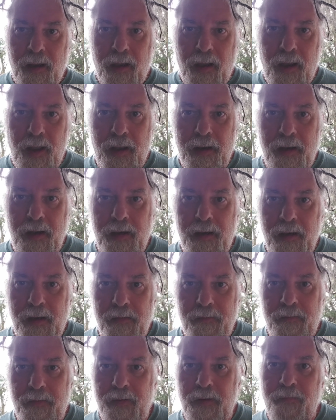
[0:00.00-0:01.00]
then
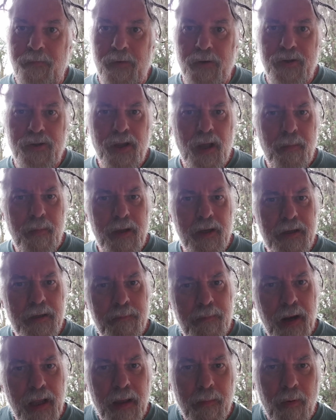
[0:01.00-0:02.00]
for some
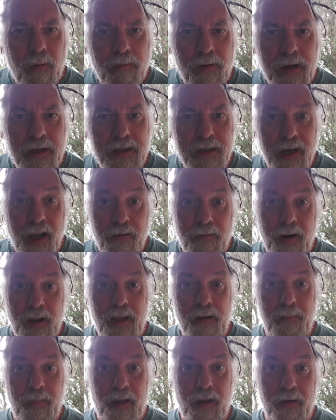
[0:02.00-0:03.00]
inexplicable reason, I
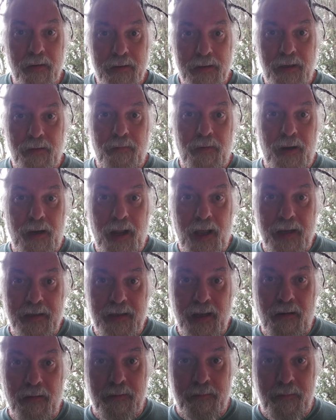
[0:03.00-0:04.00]
reckon because he realized I was